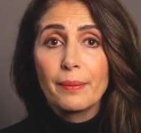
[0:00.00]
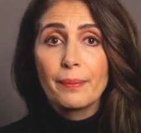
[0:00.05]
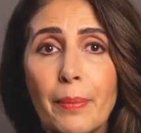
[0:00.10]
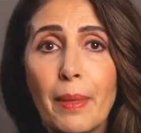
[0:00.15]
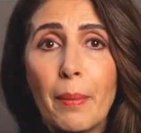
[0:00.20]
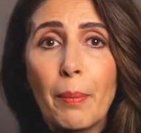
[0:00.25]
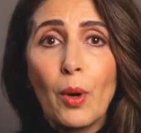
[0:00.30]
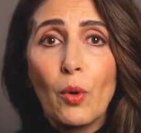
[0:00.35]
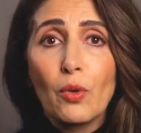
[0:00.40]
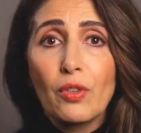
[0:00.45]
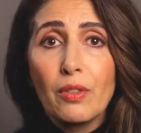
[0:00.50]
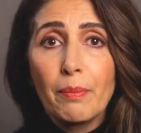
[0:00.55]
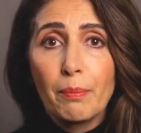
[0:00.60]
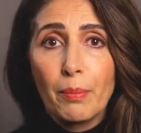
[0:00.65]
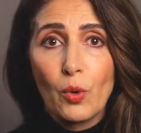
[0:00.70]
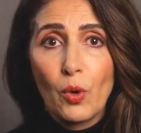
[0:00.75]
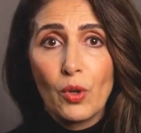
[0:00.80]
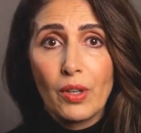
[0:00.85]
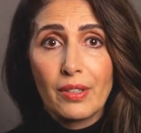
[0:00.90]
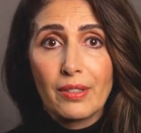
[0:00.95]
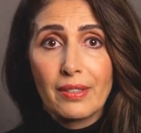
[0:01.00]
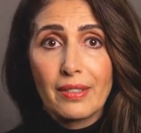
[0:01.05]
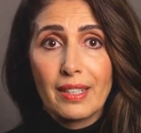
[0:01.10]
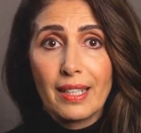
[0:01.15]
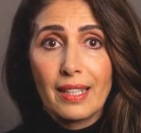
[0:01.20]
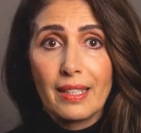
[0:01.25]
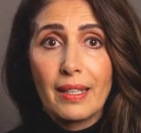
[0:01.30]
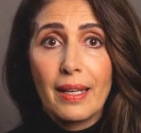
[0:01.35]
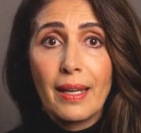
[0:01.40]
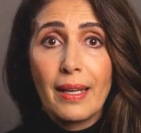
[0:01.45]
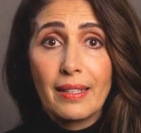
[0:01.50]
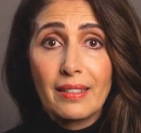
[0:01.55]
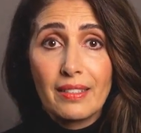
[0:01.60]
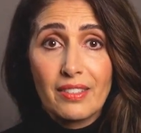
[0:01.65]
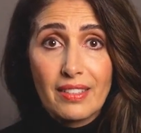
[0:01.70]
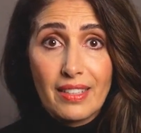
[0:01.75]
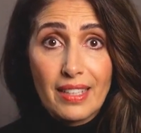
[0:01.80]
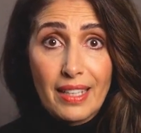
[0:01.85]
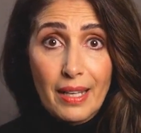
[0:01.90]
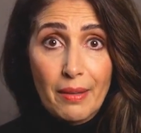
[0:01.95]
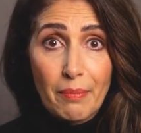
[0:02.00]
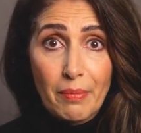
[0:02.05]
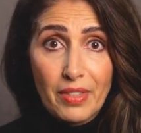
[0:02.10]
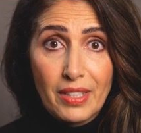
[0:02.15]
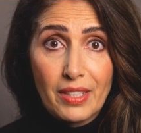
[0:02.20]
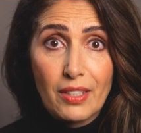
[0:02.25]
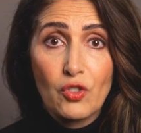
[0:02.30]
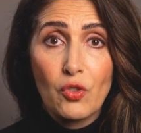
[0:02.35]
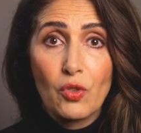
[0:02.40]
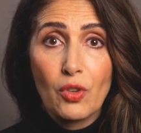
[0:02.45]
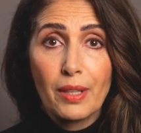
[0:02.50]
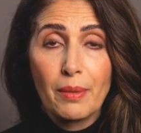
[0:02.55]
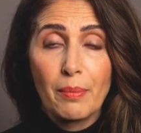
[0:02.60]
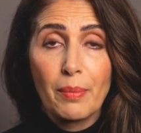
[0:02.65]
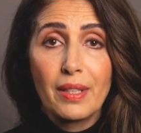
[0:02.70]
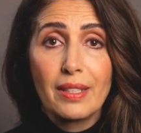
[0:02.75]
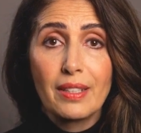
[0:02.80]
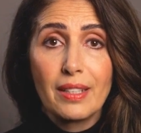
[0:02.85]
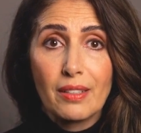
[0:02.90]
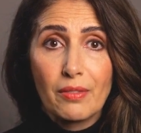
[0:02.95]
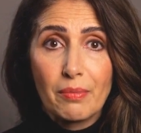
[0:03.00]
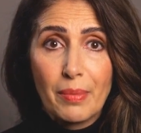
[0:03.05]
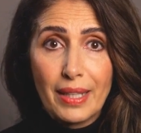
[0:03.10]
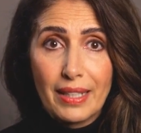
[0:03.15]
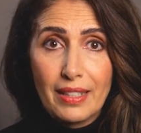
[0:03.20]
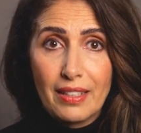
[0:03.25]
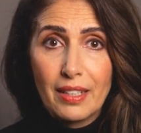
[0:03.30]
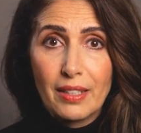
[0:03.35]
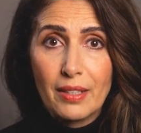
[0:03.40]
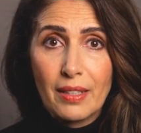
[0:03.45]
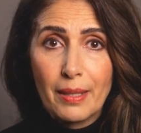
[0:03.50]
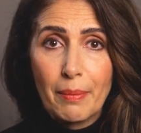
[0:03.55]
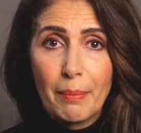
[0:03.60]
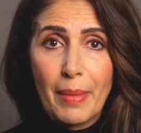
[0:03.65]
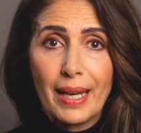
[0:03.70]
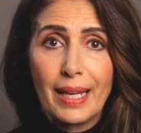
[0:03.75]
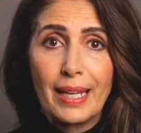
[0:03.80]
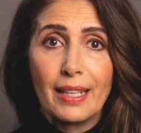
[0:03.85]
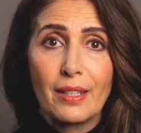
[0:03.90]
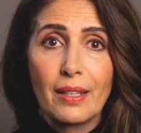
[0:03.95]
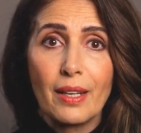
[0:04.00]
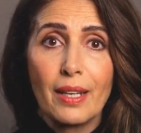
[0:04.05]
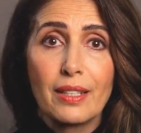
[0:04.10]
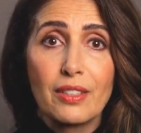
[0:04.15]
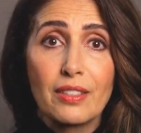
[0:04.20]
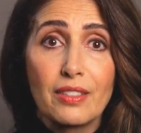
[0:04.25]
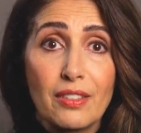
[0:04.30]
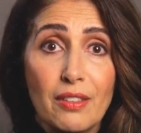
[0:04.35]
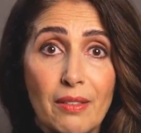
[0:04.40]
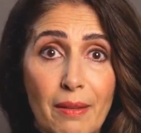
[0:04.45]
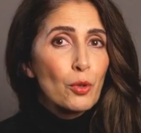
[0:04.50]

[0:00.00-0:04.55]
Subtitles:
The most important thing, CMD treatment is basically painless.